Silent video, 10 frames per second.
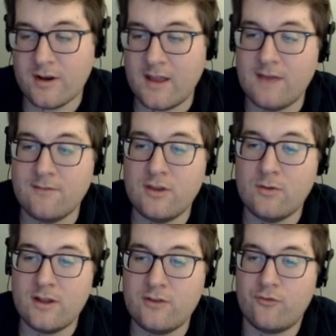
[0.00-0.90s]
If
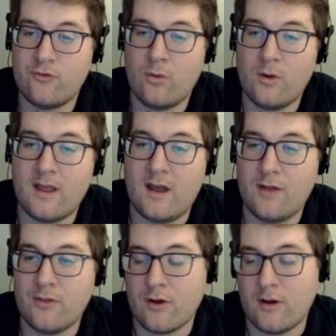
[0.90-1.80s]
you enjoy
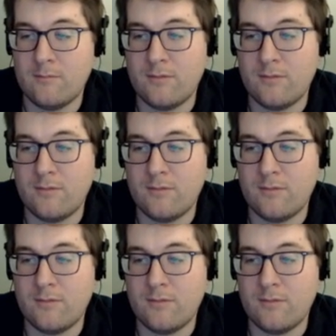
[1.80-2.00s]
other